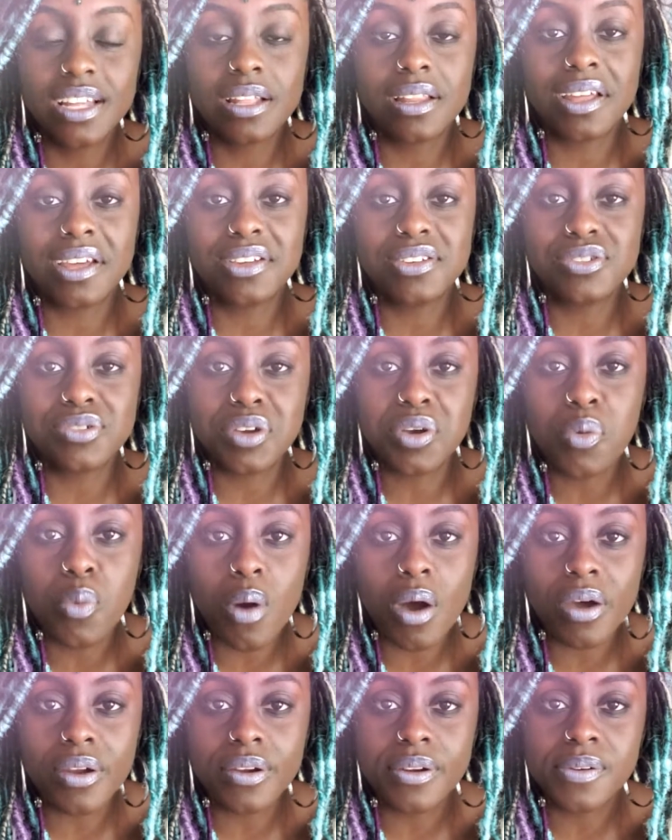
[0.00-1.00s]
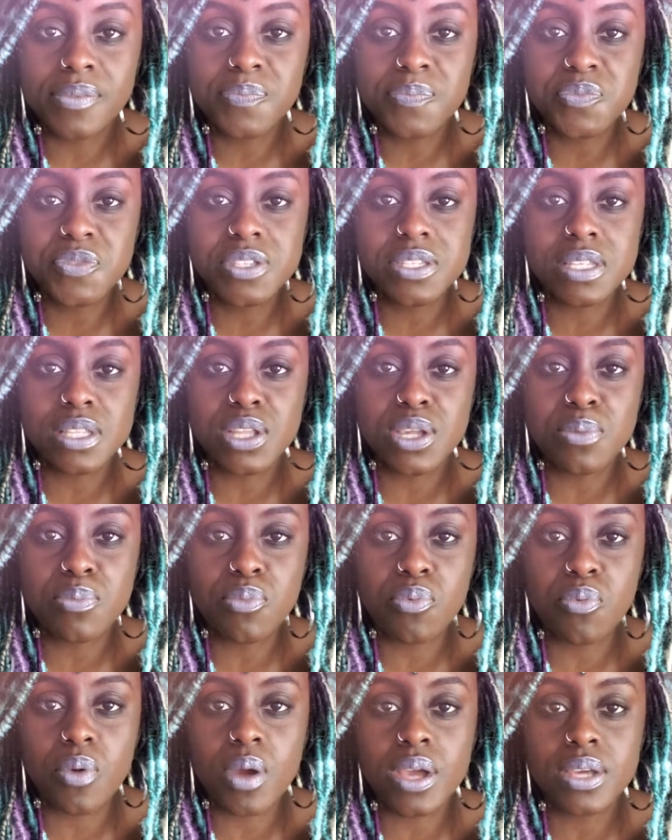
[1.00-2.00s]
like drink water, sleep,
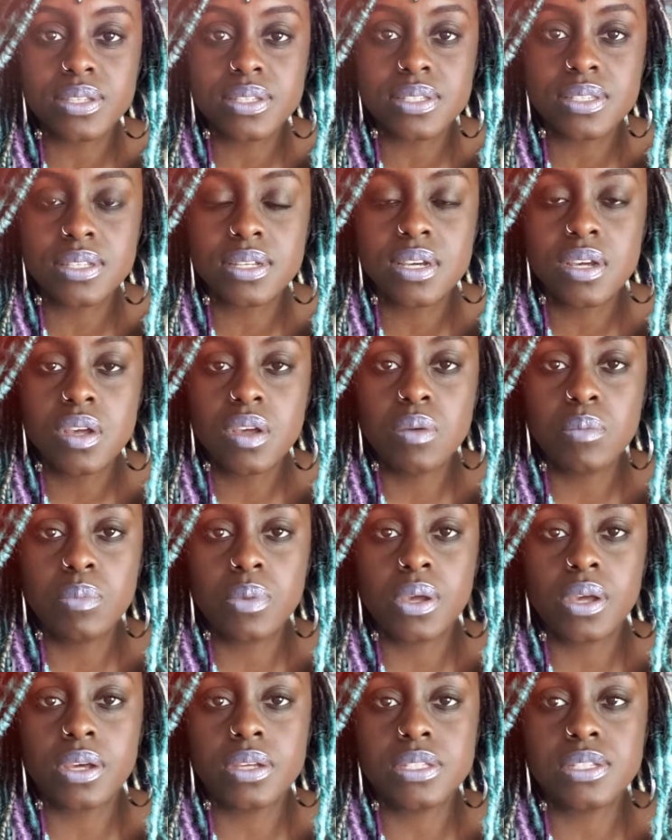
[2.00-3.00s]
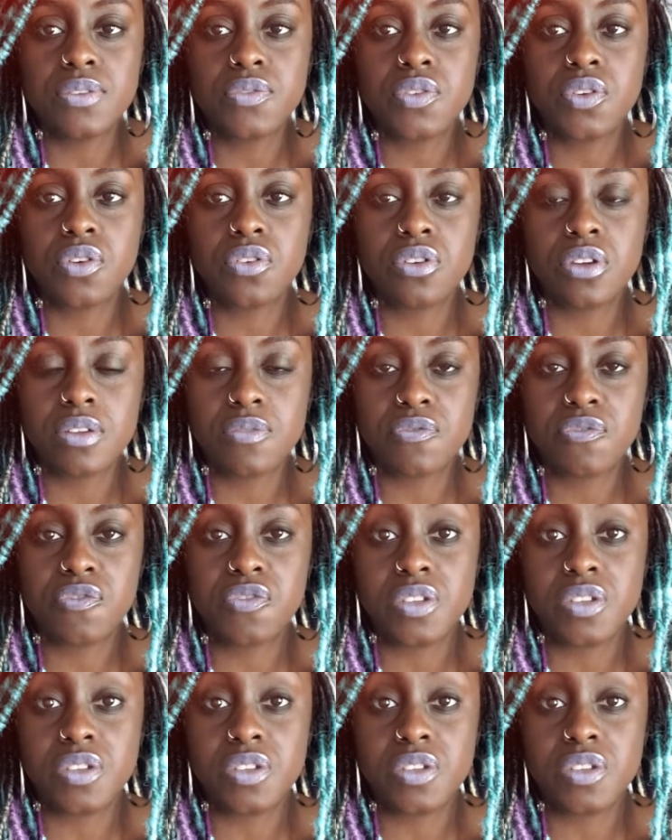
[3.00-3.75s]
rest, because if you're not